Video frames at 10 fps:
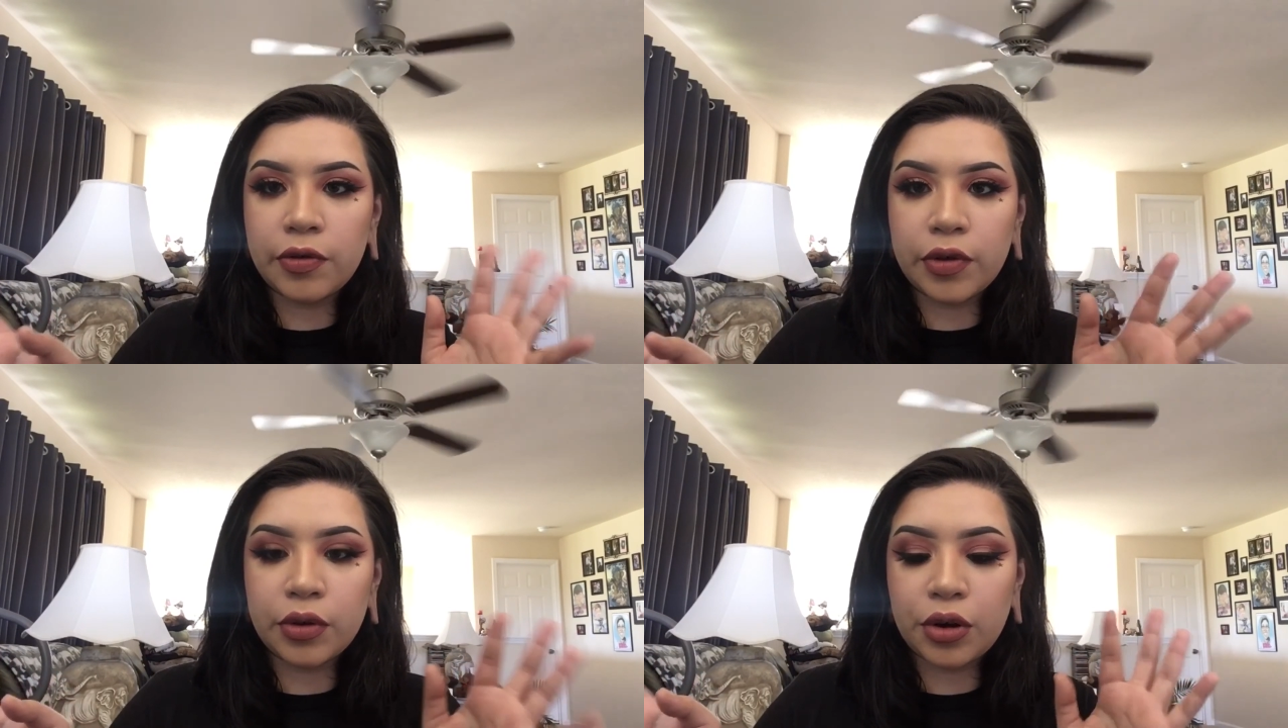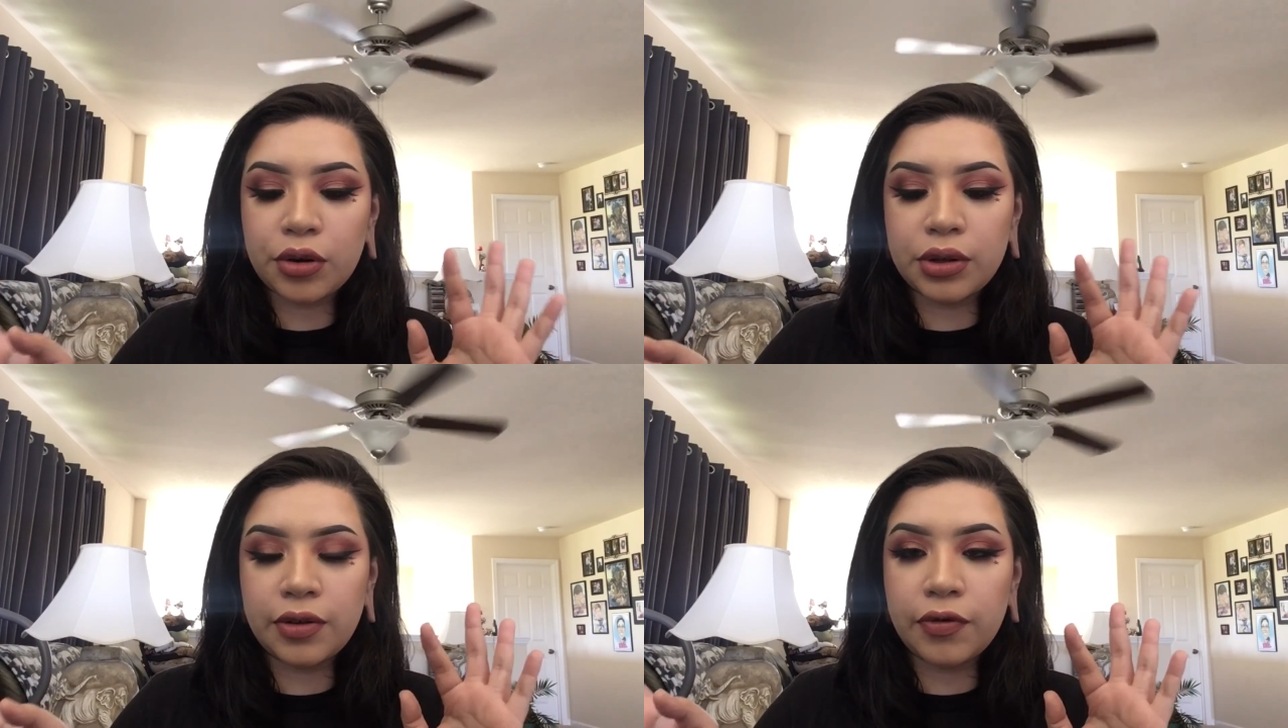If you
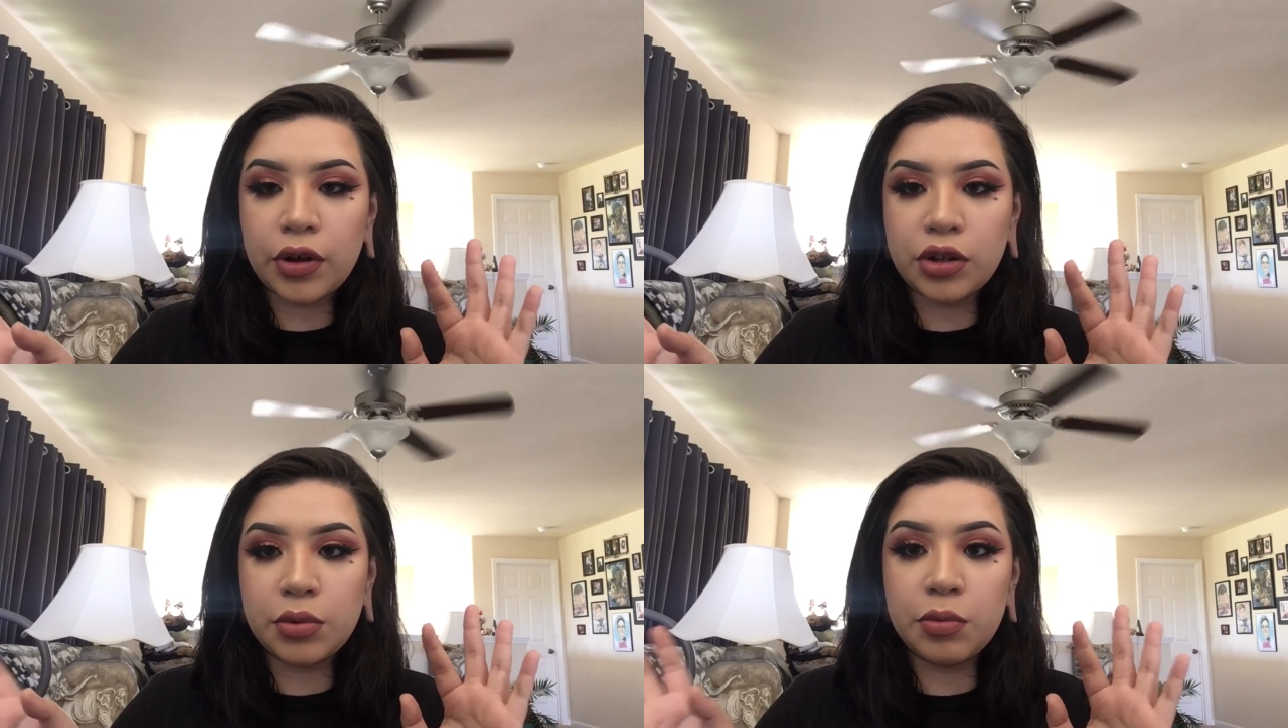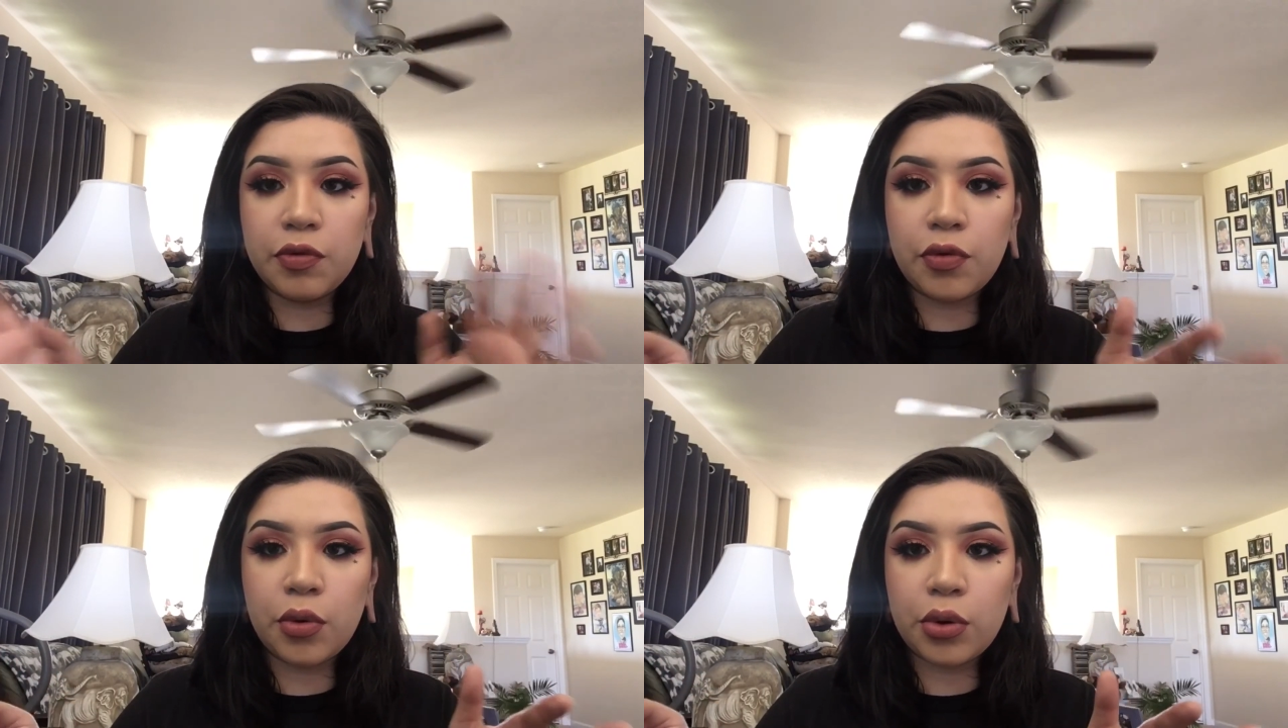currently follow me
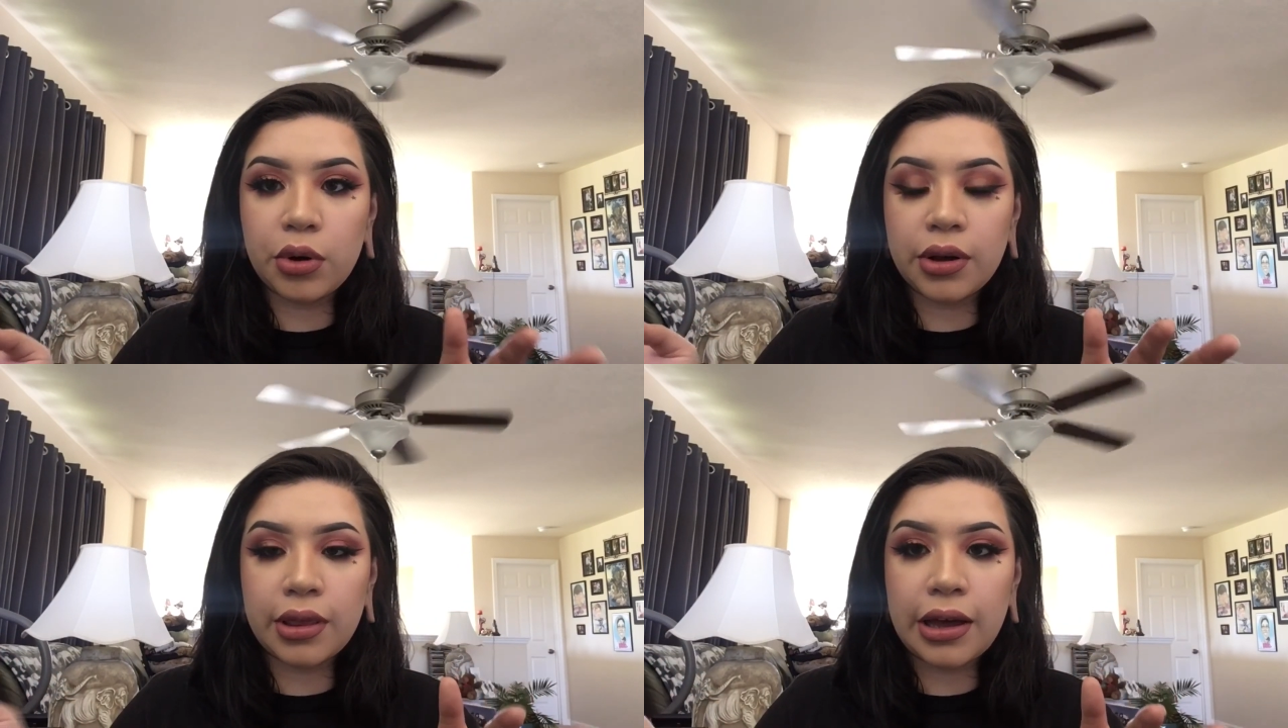before